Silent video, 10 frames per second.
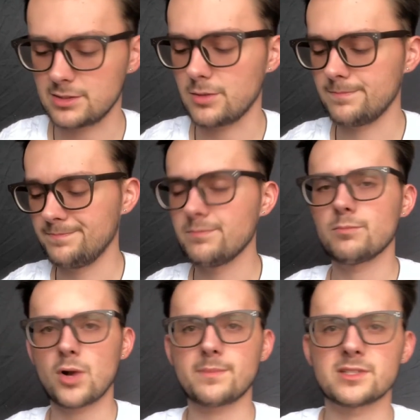So
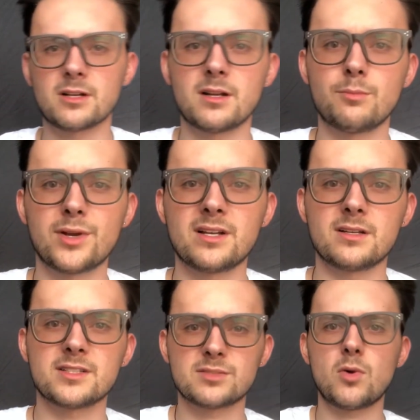perhaps they're going to bring
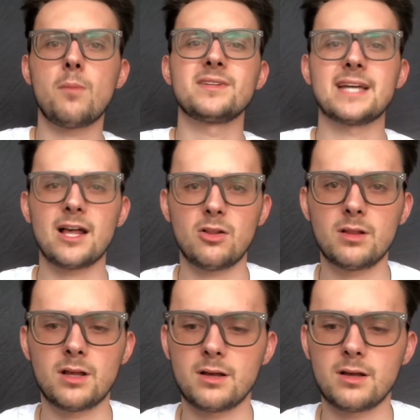a small battalion,